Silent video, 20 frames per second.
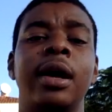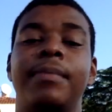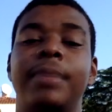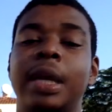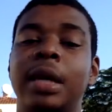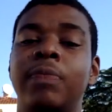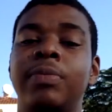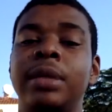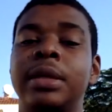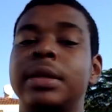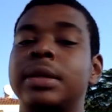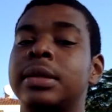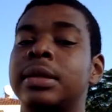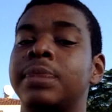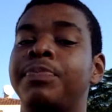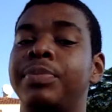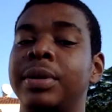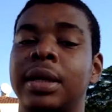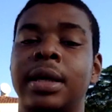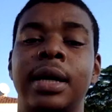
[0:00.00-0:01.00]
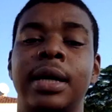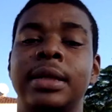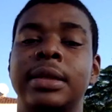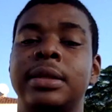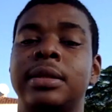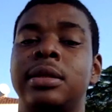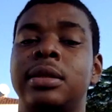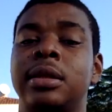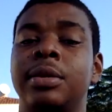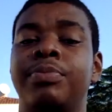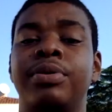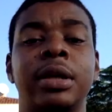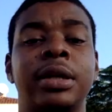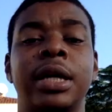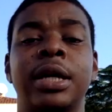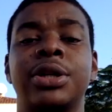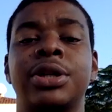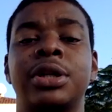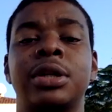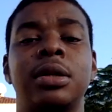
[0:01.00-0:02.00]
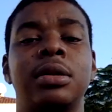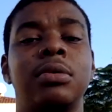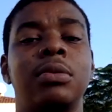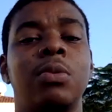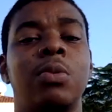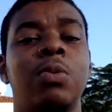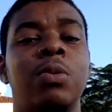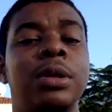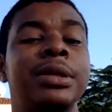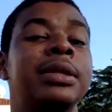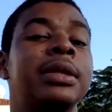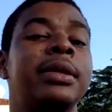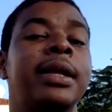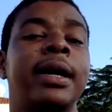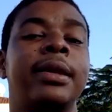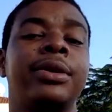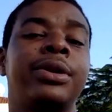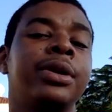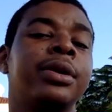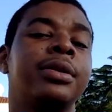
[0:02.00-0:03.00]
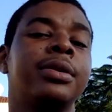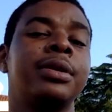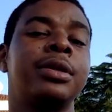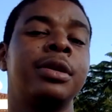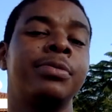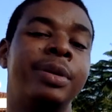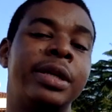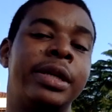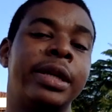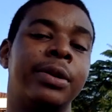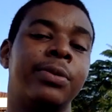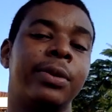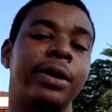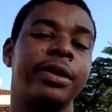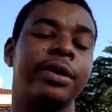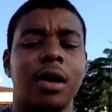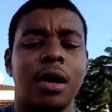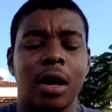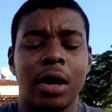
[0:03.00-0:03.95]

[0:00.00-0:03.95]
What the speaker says: Maybe it's because the production wasn't that good to begin with.